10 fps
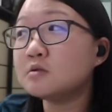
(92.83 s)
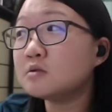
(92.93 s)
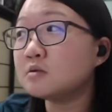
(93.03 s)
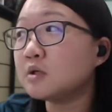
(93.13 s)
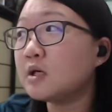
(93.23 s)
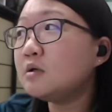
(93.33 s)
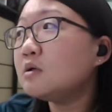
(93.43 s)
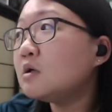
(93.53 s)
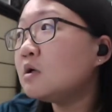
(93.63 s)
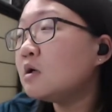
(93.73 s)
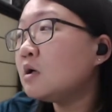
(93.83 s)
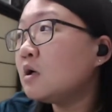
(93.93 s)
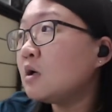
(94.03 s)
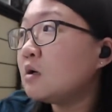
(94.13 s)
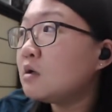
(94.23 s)
Okay.
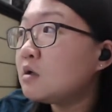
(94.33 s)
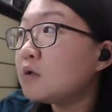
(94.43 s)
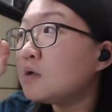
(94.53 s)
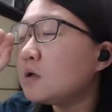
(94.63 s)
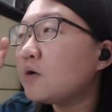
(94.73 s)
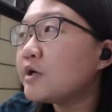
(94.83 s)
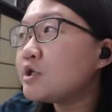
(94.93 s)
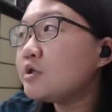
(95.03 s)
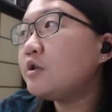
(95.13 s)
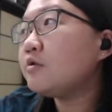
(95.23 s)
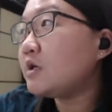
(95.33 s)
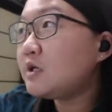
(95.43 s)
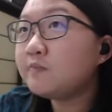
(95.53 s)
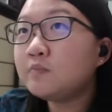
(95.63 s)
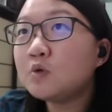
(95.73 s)
Question 3,